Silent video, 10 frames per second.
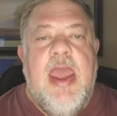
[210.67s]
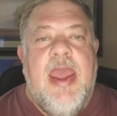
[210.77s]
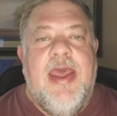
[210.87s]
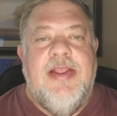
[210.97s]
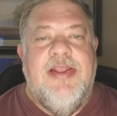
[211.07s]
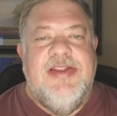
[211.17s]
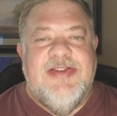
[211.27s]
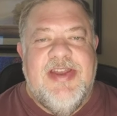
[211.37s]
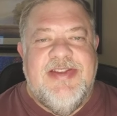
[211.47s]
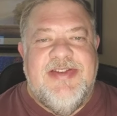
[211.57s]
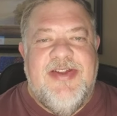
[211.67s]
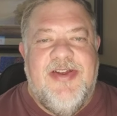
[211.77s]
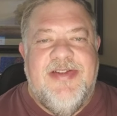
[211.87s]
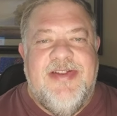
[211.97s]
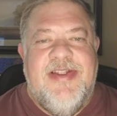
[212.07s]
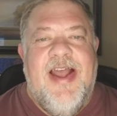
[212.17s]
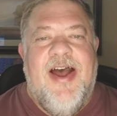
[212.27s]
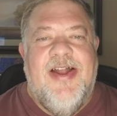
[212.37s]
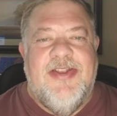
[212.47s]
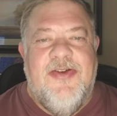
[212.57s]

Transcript: And let's get started on